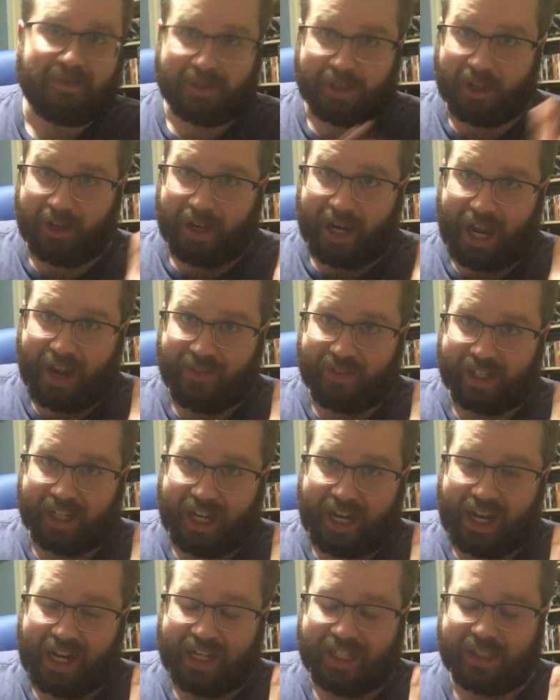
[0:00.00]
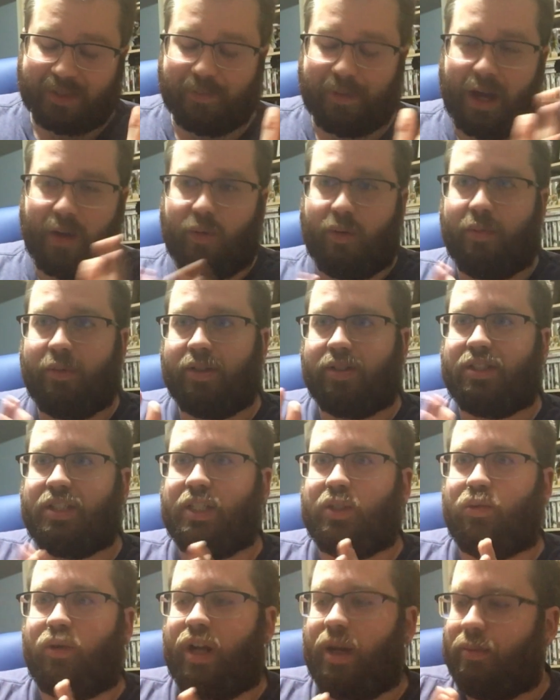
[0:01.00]
There you have it, guys. Batwoman
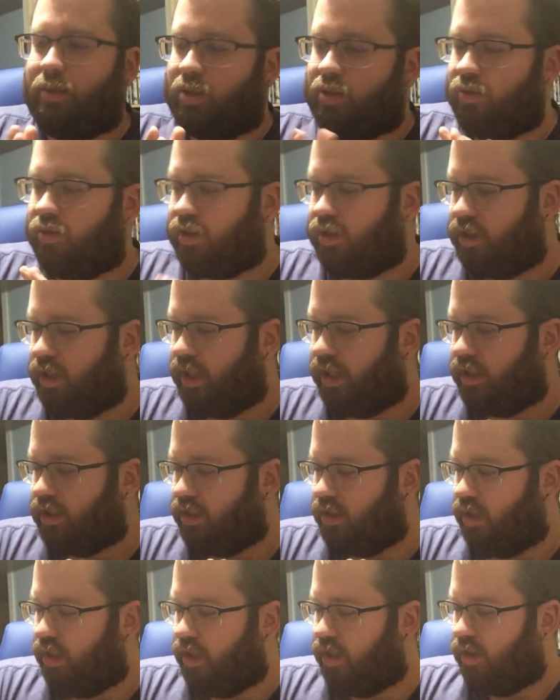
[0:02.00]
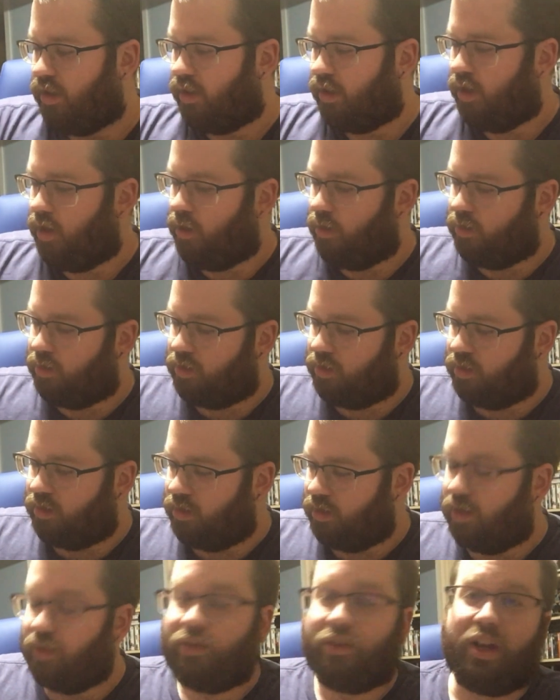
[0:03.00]
Season 1, Episode 6. The
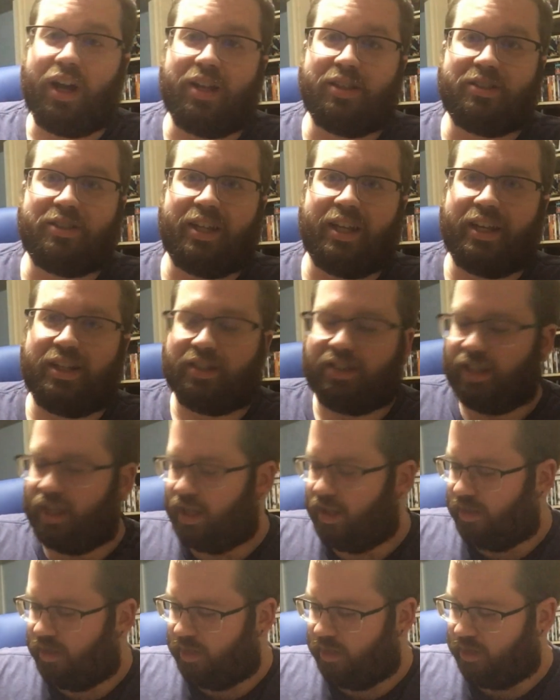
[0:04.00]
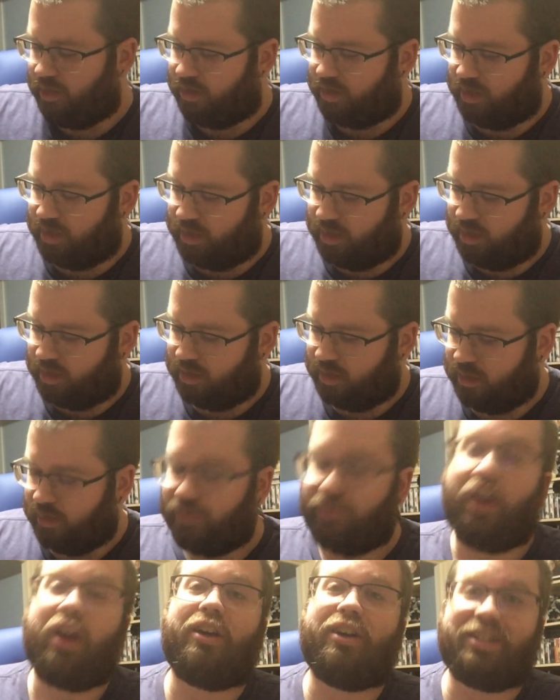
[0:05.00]
ghost fiance is down here. She's
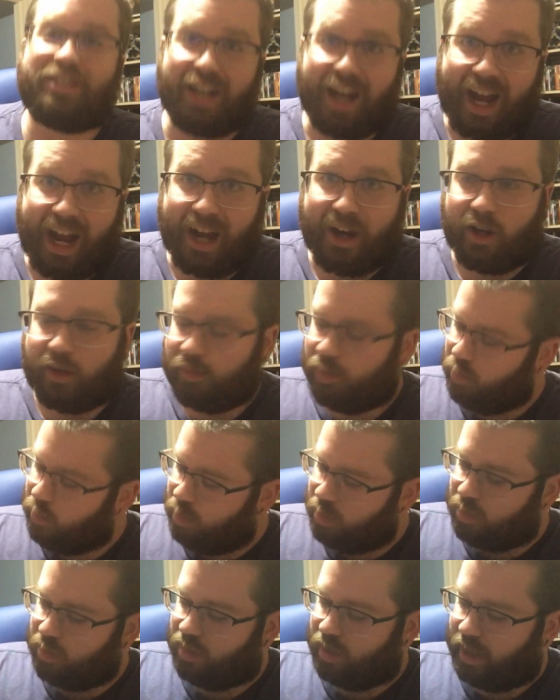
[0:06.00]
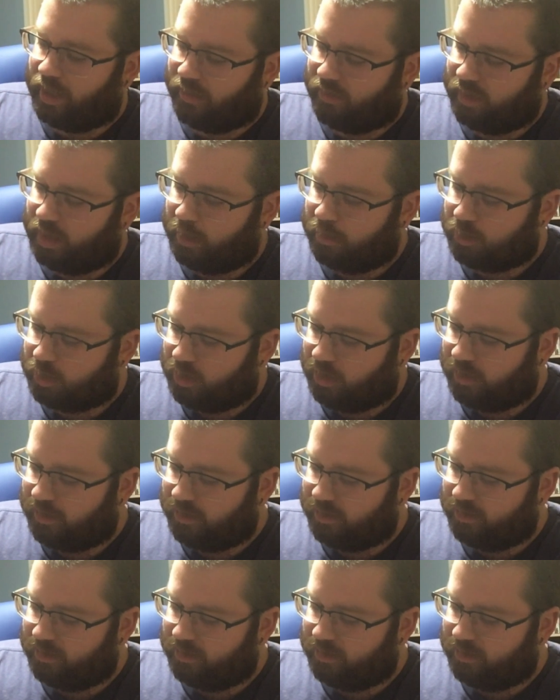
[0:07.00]
very tired, but what'd you think of the episode?